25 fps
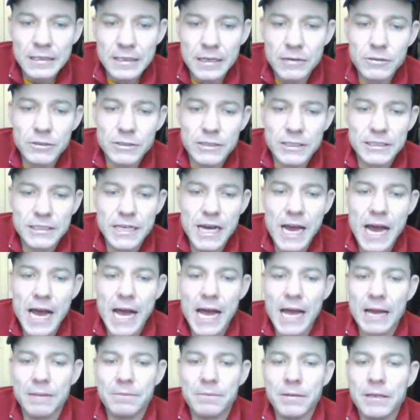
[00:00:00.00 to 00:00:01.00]
there was a
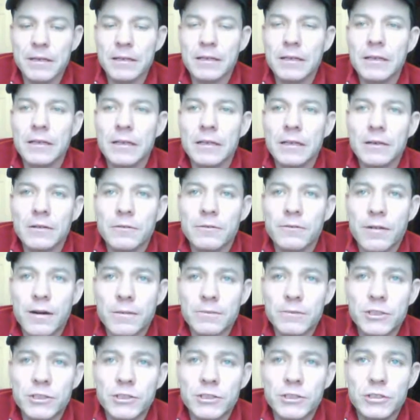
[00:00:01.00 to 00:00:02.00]
time
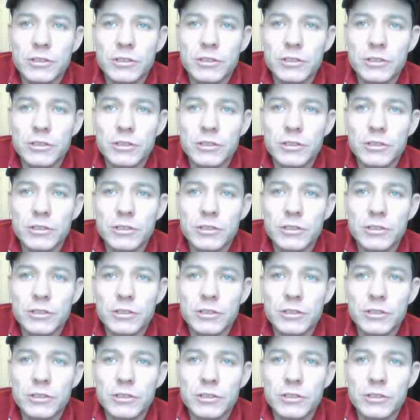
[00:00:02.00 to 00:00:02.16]
from